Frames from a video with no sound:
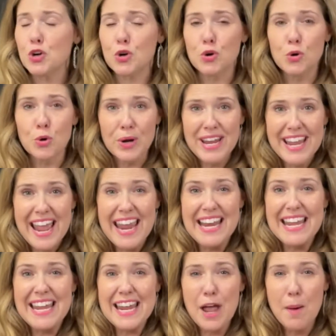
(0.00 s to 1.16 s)

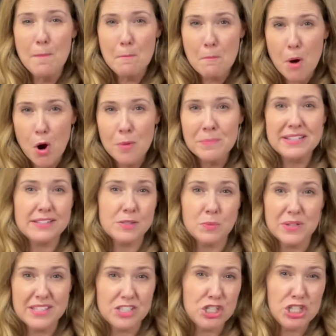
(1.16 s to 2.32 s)
creating moments
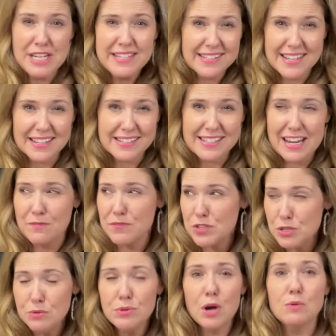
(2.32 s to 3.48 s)
with Jesus. If
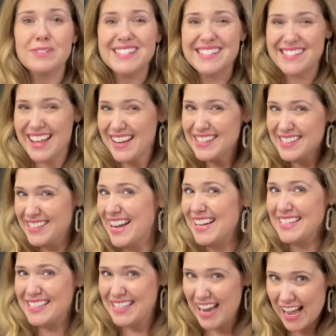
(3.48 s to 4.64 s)
you don't set
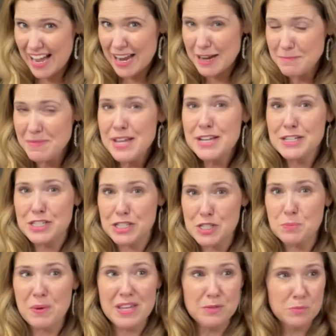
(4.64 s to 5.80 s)
aside time to
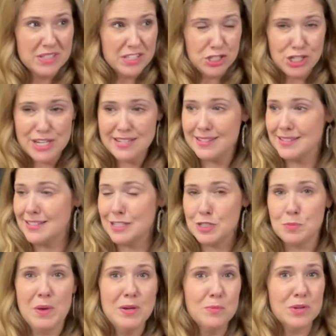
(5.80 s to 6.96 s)
spend with Jesus, to
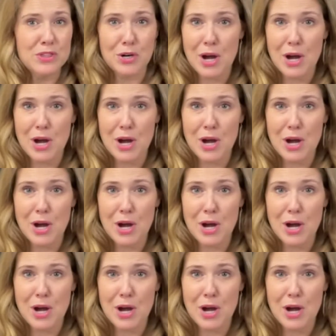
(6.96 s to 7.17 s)
spend with your